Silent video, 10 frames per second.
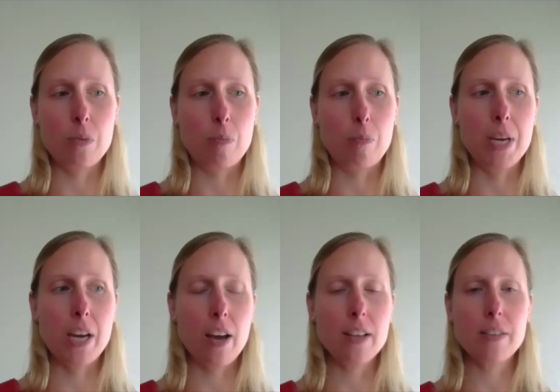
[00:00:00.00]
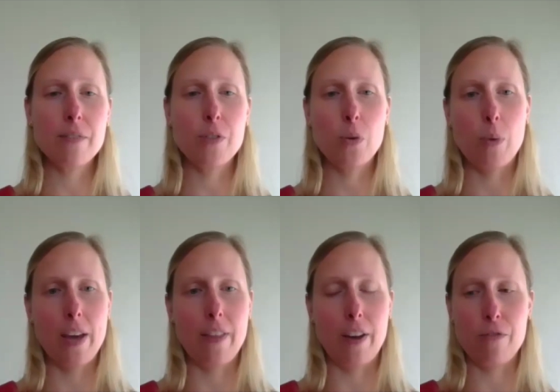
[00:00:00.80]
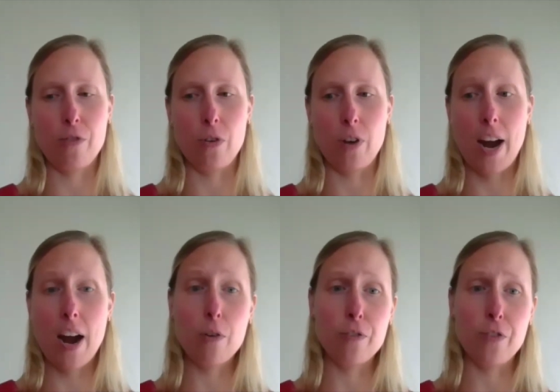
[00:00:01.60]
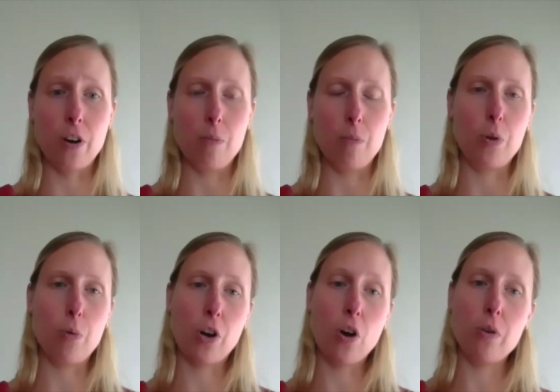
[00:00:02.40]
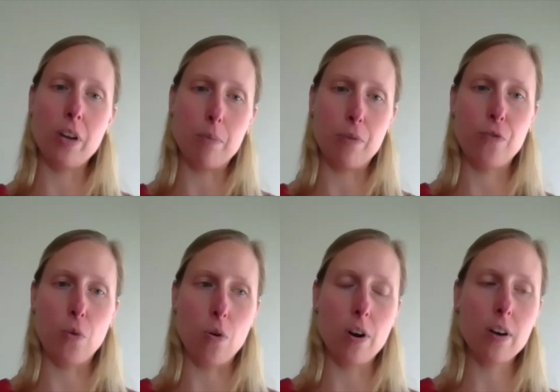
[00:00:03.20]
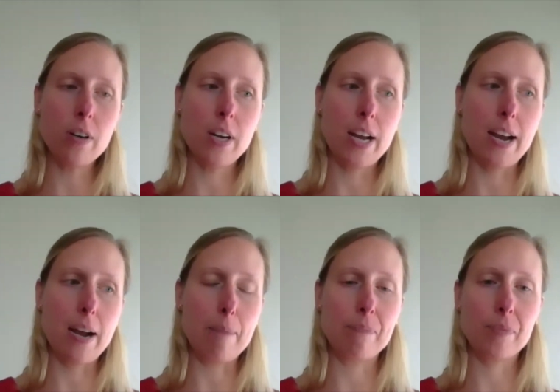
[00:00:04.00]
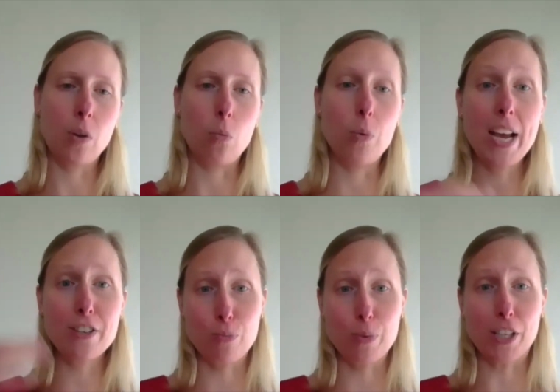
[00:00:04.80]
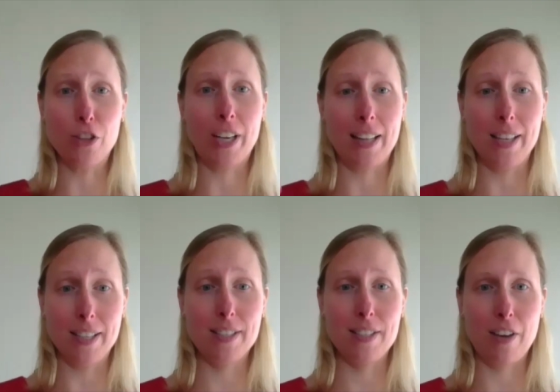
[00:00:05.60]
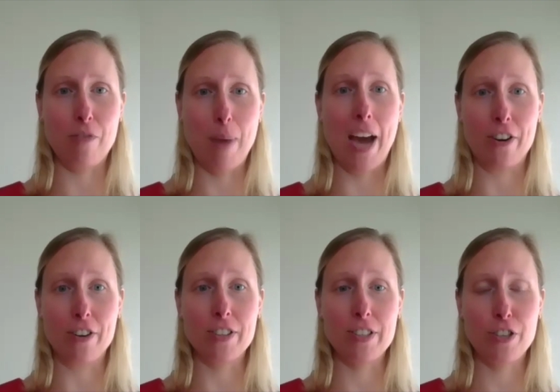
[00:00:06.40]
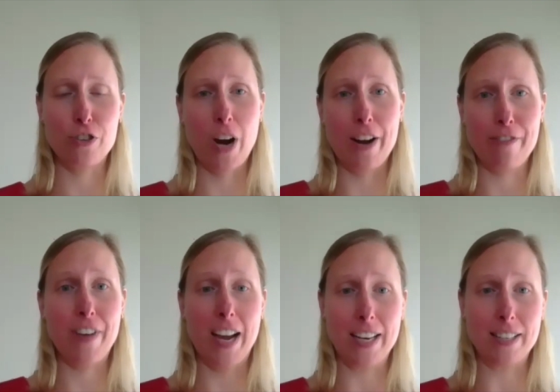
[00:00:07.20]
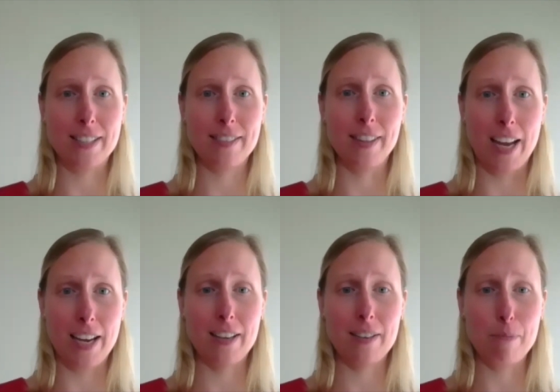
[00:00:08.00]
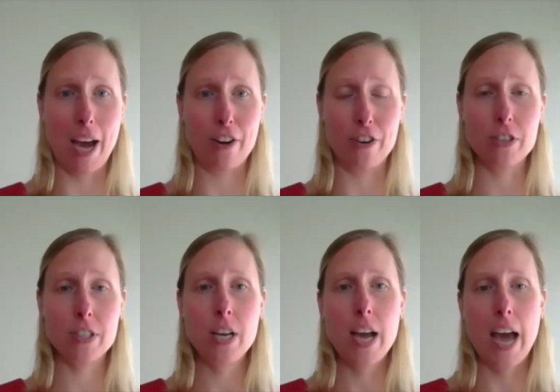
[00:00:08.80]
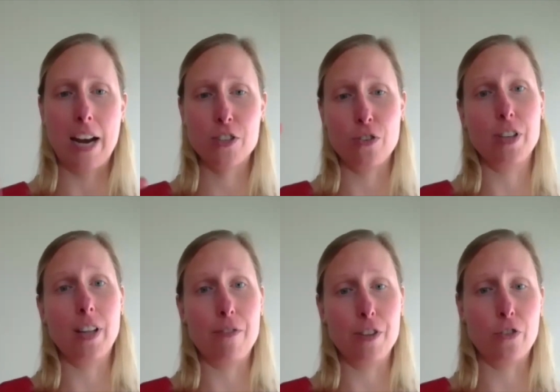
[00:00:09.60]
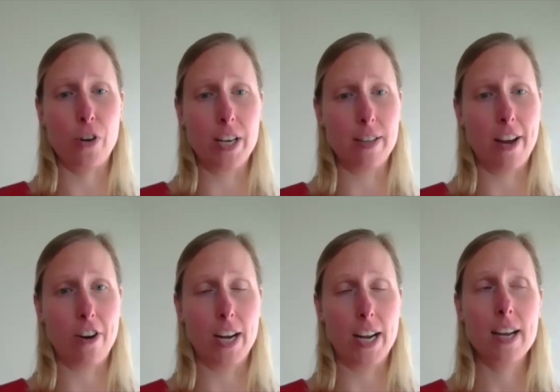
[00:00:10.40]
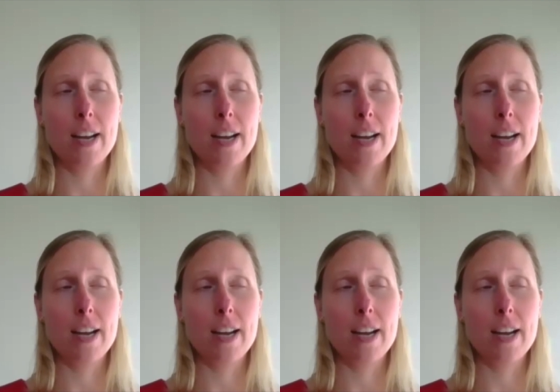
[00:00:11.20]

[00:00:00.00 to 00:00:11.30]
because of the way that for our firm we were coding before, um, we had to really look at lists of matters to try to find like matters at a certain level of granularity.